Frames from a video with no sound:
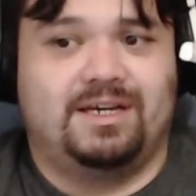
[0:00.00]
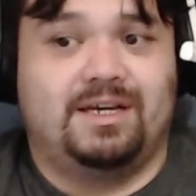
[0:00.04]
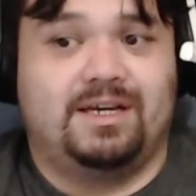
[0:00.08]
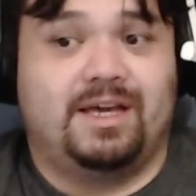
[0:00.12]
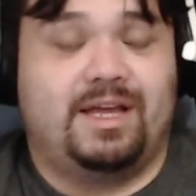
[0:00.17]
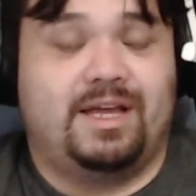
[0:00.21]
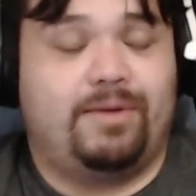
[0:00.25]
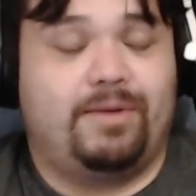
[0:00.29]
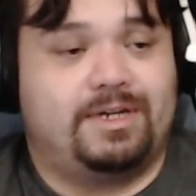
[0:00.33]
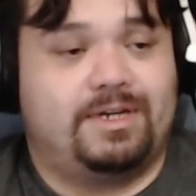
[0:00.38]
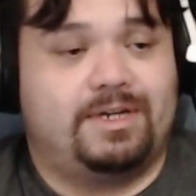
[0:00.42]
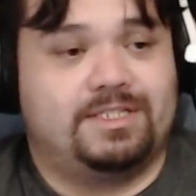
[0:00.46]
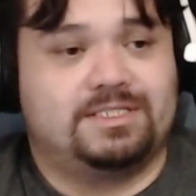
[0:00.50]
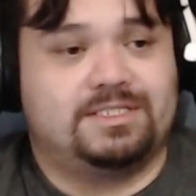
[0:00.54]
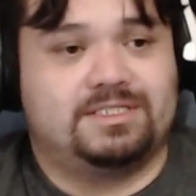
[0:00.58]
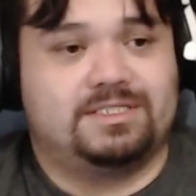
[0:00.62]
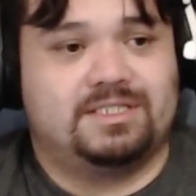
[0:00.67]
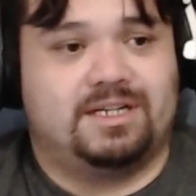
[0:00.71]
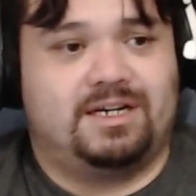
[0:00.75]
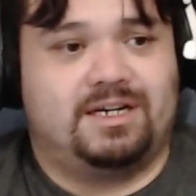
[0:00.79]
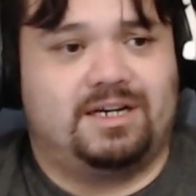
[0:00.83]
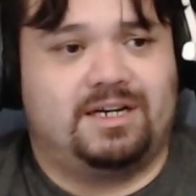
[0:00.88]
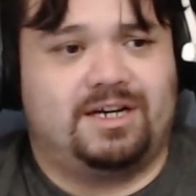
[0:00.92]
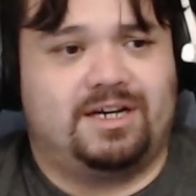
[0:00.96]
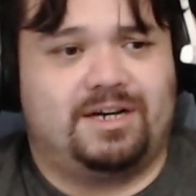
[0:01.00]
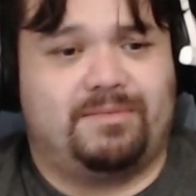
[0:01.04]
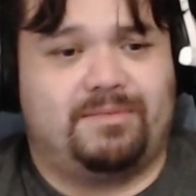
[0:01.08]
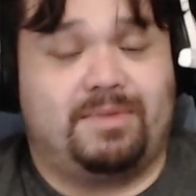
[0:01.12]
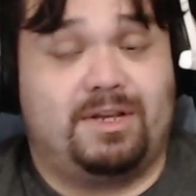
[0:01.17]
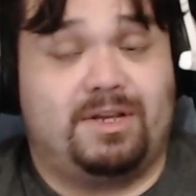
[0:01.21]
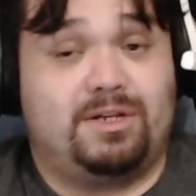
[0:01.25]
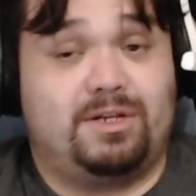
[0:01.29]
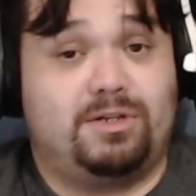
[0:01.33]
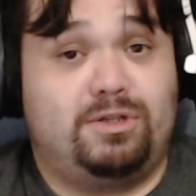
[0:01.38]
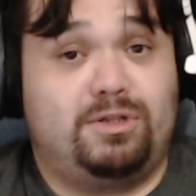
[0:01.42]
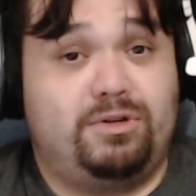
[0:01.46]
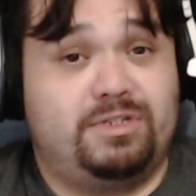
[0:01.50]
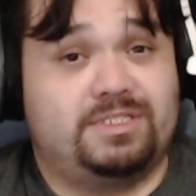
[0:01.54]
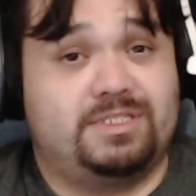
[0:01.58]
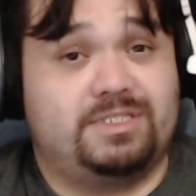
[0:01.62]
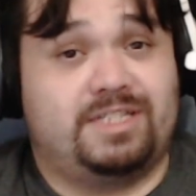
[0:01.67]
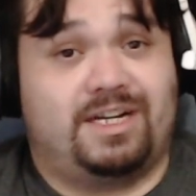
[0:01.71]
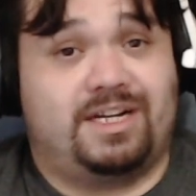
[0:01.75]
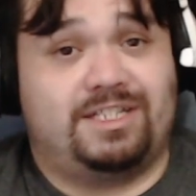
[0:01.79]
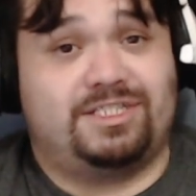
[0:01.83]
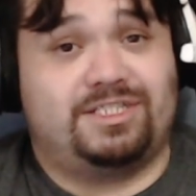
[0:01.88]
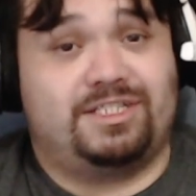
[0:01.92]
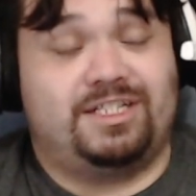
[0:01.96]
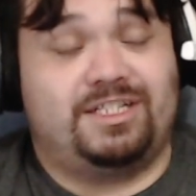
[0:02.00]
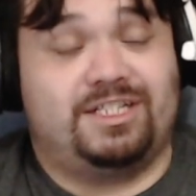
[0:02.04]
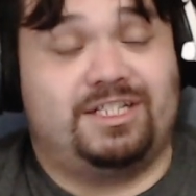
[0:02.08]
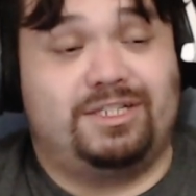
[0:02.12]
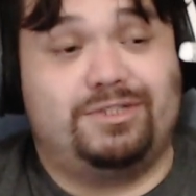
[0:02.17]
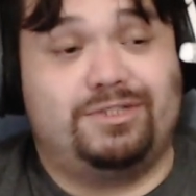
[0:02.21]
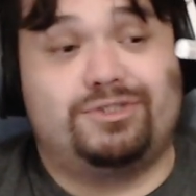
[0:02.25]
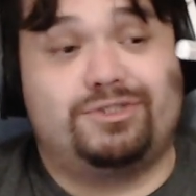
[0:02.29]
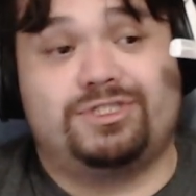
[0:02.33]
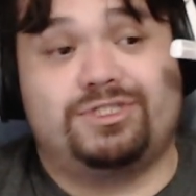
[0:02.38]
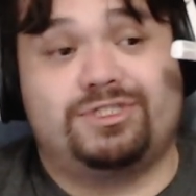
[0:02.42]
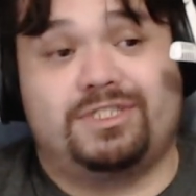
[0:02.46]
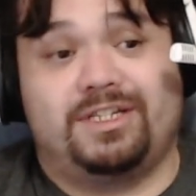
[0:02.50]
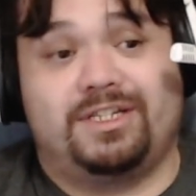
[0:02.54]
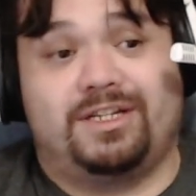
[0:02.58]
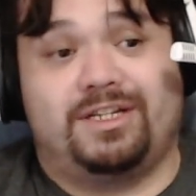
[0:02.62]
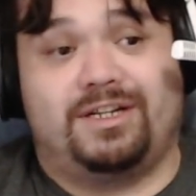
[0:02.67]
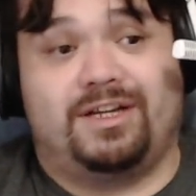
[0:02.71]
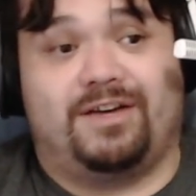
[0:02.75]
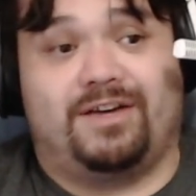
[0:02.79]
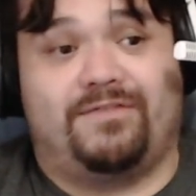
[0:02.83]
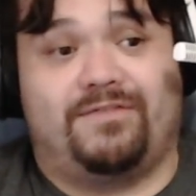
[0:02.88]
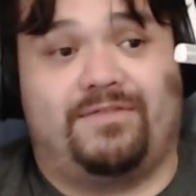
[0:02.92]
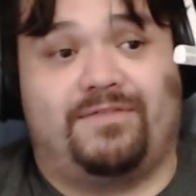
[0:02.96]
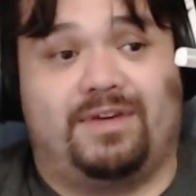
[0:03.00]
Anyways, um, it looks actually interesting enough.